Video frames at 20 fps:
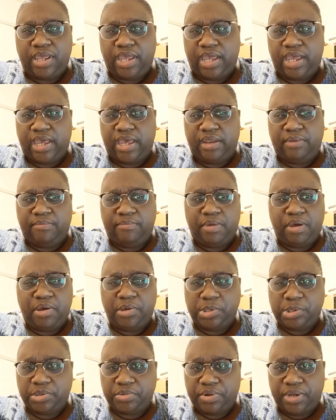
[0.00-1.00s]
and
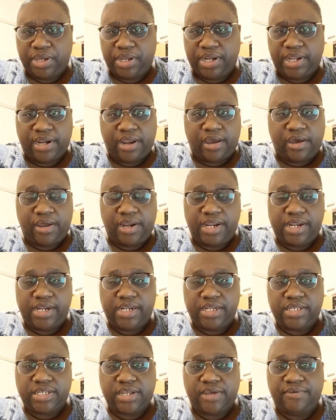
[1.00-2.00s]
Motrin, and all that
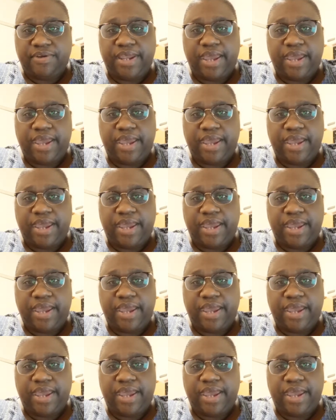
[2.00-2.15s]
other stuff.